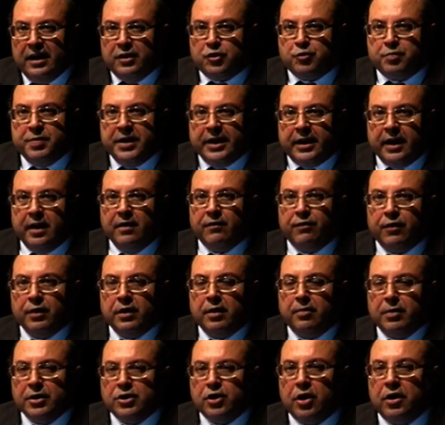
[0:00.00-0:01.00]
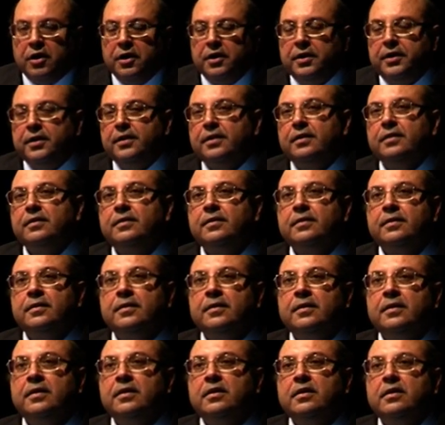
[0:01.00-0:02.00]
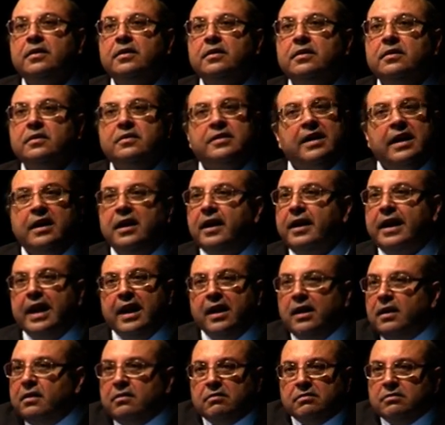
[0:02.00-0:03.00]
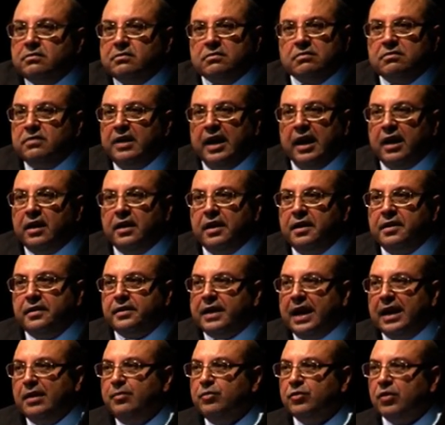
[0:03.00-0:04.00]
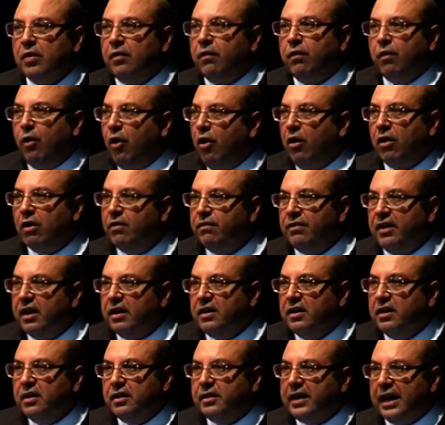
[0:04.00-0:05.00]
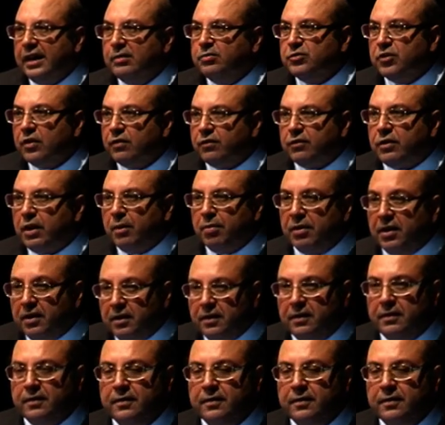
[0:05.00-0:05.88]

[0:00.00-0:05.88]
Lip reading: speaking for the majority, said again, we are in times of war, we are in times of trouble.